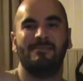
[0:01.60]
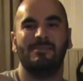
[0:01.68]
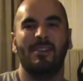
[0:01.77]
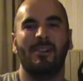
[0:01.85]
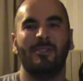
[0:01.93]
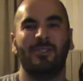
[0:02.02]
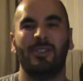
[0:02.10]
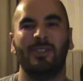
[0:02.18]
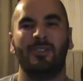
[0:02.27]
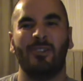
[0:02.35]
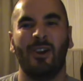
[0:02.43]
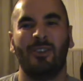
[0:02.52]
Yo, it's
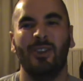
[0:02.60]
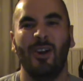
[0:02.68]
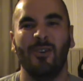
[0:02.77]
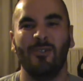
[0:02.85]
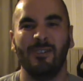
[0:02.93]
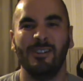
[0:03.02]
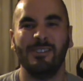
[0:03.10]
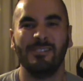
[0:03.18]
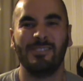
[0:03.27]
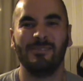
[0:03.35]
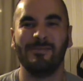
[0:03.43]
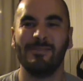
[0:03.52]
Destructo,
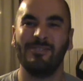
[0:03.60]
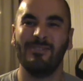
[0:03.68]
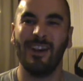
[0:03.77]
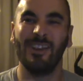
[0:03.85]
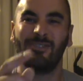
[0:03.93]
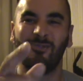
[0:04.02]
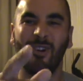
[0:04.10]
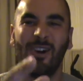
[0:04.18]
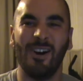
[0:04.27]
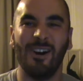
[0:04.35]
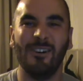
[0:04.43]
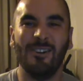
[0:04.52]
coming at you guys
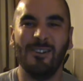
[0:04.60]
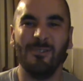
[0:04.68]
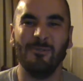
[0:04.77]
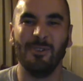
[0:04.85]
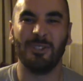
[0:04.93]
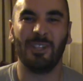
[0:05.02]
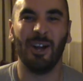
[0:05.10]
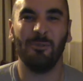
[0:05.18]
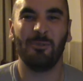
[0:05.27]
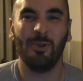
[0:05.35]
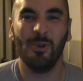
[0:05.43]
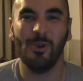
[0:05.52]
raw. What's up,
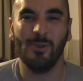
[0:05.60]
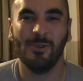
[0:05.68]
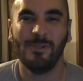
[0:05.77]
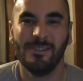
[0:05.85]
crew?